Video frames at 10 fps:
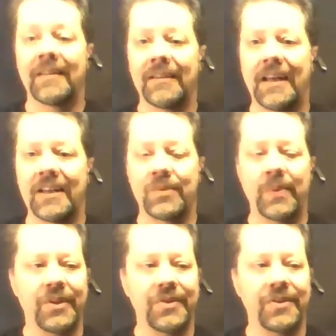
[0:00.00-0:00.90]
as we go
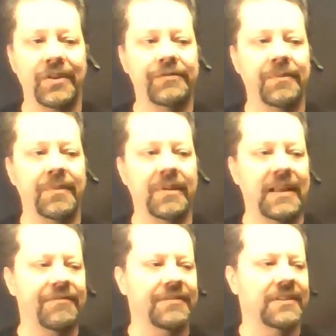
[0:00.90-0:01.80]
to 0 from the
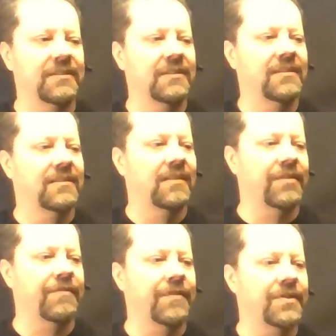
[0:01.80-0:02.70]
left on the
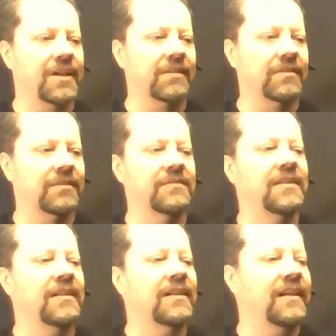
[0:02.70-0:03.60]
first integral,
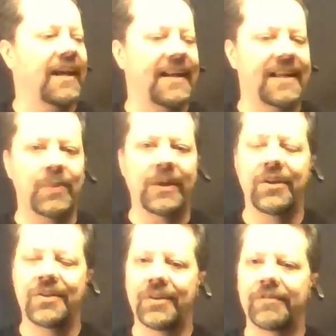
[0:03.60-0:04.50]
and as we go to
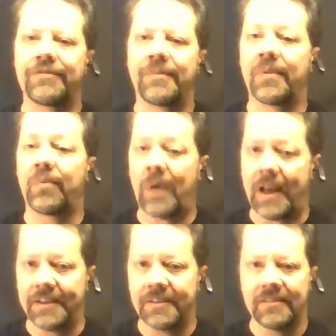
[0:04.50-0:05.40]
0 from the right
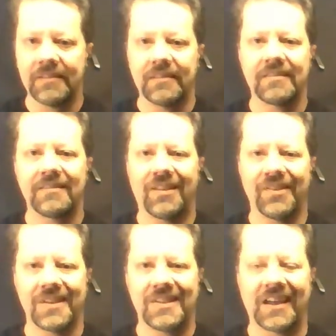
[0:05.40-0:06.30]
on the
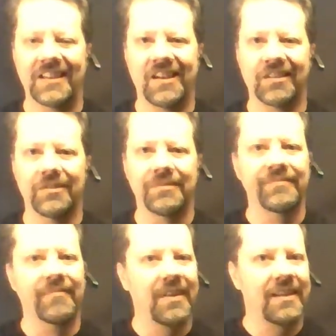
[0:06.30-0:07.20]
second integral.
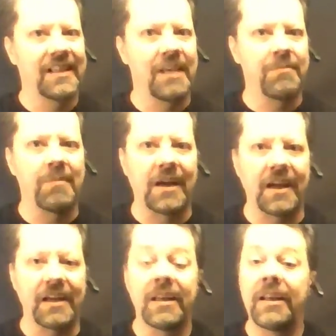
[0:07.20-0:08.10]
Keep in mind,
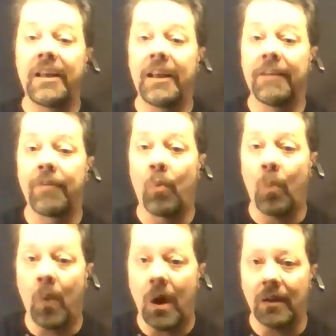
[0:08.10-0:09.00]
if
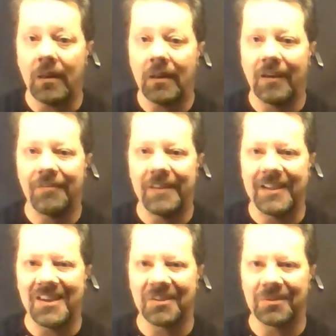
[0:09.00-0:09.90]
one of these
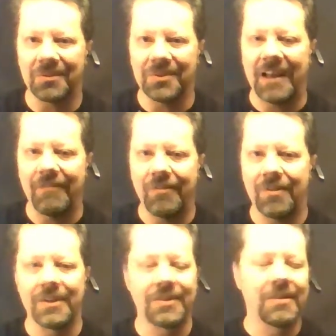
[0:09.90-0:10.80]
integrals
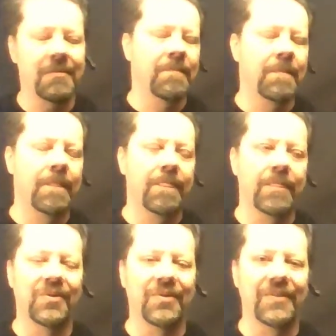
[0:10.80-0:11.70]
diverges, the
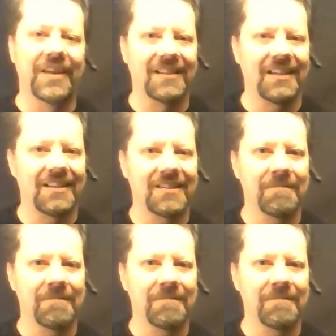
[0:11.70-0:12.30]
whole thing does.